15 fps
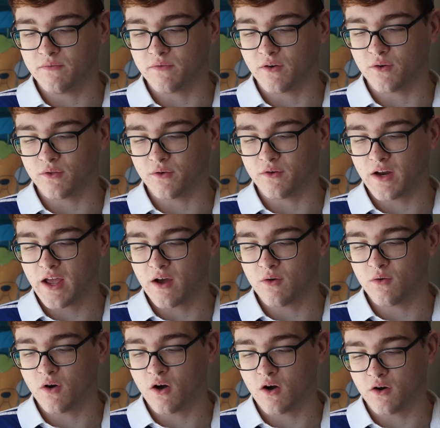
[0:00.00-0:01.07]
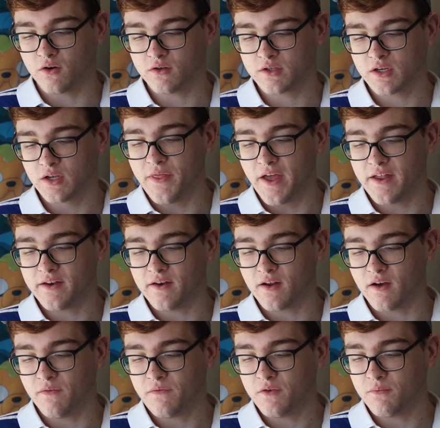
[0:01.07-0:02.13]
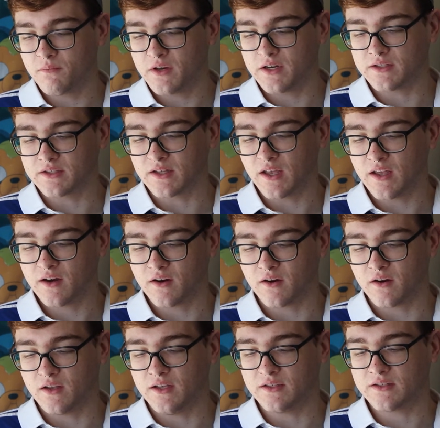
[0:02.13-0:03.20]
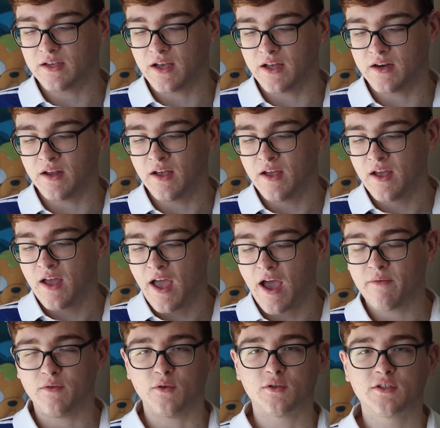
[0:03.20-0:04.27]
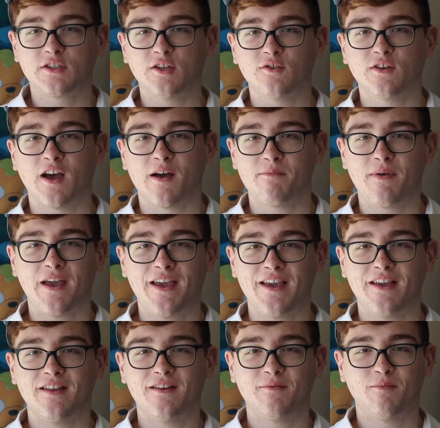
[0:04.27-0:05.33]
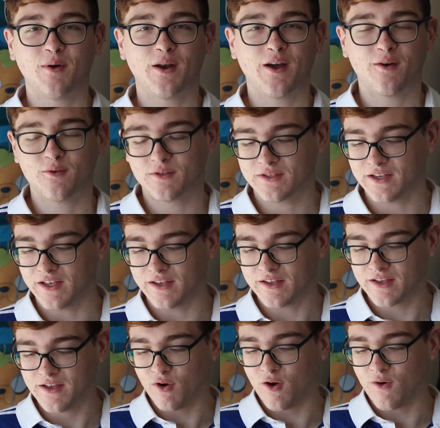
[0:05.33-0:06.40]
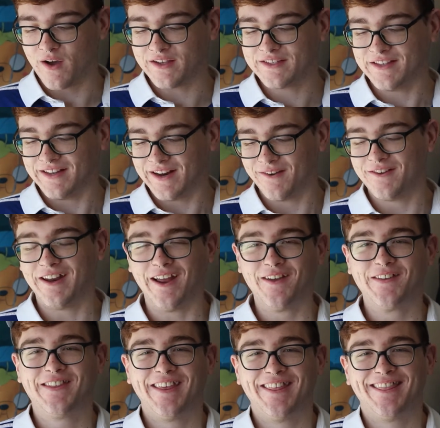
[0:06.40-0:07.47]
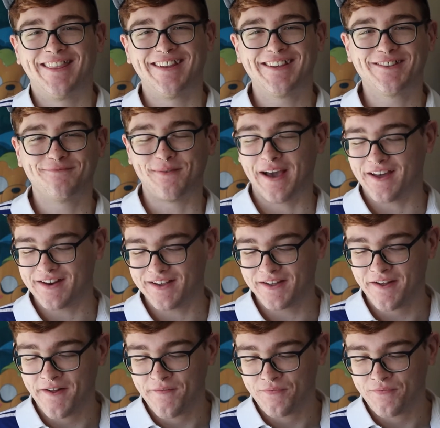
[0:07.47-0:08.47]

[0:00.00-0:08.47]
further now, heart. Then a few minutes later, he said, have you still not paid? But I was like, bro, I said I would have to think about it.